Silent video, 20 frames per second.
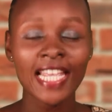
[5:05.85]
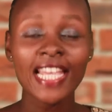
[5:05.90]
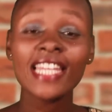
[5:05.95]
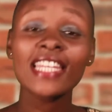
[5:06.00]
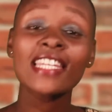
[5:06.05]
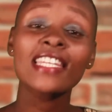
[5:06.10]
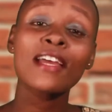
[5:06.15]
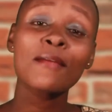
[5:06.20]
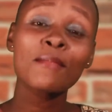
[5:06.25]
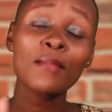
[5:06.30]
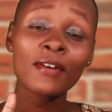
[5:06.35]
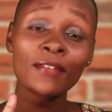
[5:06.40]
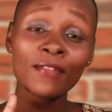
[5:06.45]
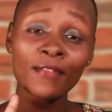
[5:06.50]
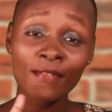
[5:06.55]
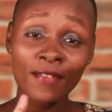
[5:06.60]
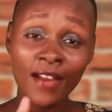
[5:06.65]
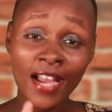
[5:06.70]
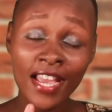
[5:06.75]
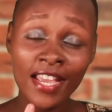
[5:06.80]
And number
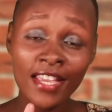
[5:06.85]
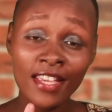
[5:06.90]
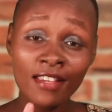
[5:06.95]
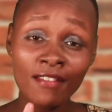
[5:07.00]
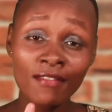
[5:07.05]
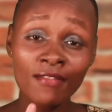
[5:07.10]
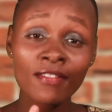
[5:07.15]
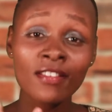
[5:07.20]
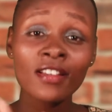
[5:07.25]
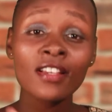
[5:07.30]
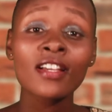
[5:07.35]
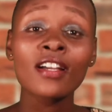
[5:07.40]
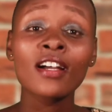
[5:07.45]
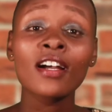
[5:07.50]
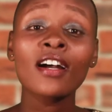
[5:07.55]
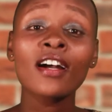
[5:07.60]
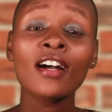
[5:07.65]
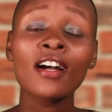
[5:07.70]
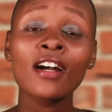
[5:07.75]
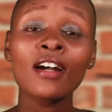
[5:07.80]

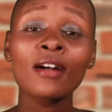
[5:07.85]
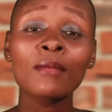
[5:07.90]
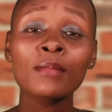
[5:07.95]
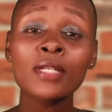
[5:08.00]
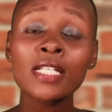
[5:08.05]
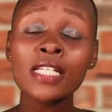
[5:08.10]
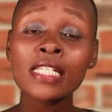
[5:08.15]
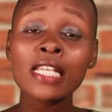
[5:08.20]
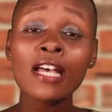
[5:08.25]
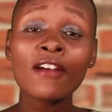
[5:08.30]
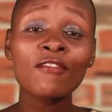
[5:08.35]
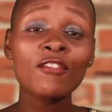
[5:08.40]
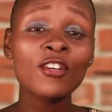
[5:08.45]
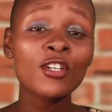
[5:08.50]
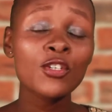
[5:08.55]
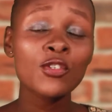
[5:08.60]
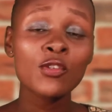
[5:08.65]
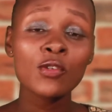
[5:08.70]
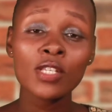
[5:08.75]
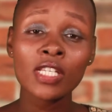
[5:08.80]
5, please
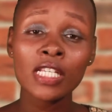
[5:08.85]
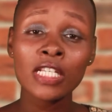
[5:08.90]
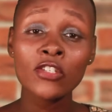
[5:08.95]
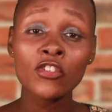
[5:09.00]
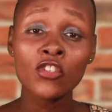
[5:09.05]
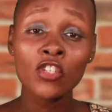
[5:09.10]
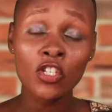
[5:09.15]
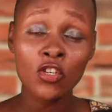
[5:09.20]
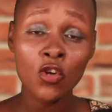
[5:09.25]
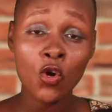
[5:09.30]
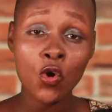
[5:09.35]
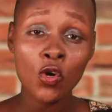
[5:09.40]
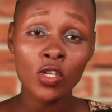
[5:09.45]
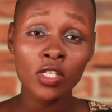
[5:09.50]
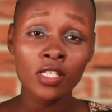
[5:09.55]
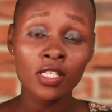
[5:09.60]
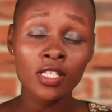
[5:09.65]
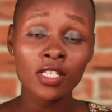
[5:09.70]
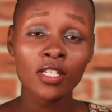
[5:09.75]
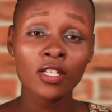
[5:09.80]
avoid using
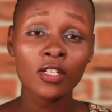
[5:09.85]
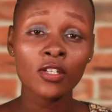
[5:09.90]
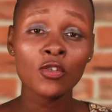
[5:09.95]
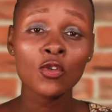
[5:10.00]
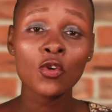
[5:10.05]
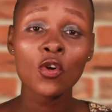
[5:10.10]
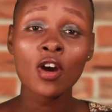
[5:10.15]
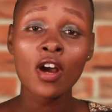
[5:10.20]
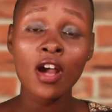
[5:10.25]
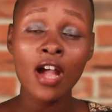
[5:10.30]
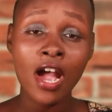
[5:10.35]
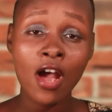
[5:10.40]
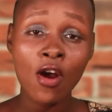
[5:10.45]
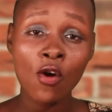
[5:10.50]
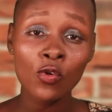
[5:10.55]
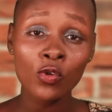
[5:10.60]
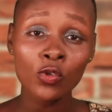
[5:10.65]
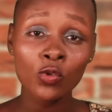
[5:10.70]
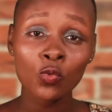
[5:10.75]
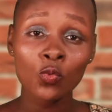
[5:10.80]
jikos in your
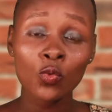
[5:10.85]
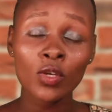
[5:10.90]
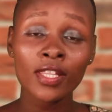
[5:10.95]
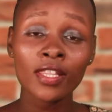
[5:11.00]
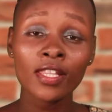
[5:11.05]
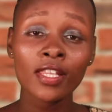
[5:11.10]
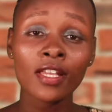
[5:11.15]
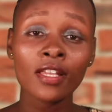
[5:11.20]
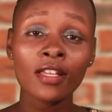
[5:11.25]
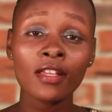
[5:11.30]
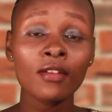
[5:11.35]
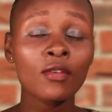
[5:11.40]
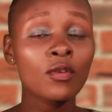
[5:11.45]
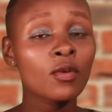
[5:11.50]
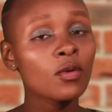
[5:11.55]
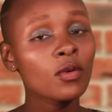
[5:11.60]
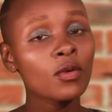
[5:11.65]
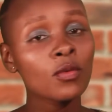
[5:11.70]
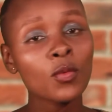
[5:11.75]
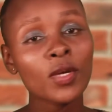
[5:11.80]
house
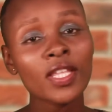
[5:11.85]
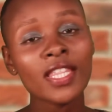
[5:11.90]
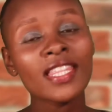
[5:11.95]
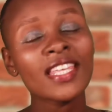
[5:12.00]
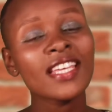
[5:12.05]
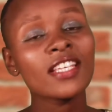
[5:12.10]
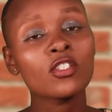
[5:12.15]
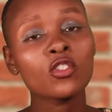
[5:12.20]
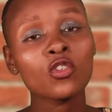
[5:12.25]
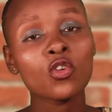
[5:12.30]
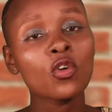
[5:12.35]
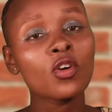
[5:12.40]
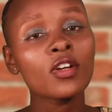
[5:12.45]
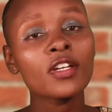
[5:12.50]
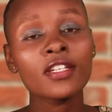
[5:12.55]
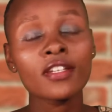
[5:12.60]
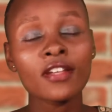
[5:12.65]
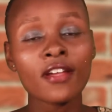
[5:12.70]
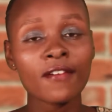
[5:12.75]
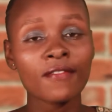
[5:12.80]
when there is no
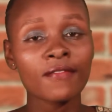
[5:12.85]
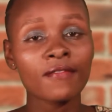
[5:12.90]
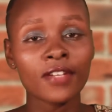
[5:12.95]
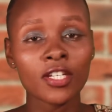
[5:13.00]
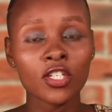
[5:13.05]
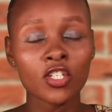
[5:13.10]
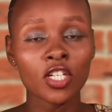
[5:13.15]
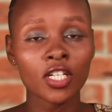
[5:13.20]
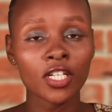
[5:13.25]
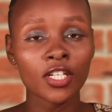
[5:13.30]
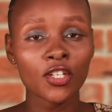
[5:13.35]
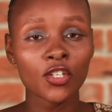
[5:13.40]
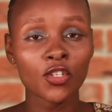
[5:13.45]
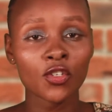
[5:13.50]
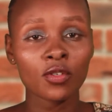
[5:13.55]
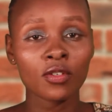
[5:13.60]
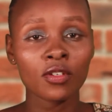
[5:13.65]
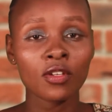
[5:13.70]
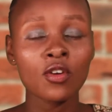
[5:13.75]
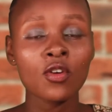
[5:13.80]
enough
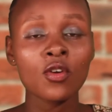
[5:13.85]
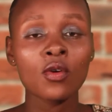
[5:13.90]
ventilation.